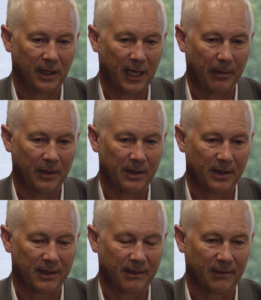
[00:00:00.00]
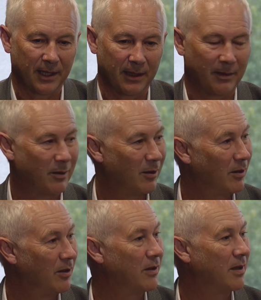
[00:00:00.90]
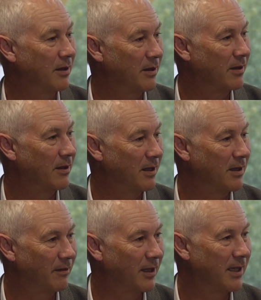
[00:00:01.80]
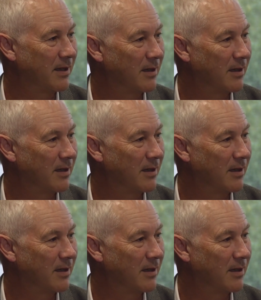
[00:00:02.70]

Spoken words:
happens using those kinds of lens.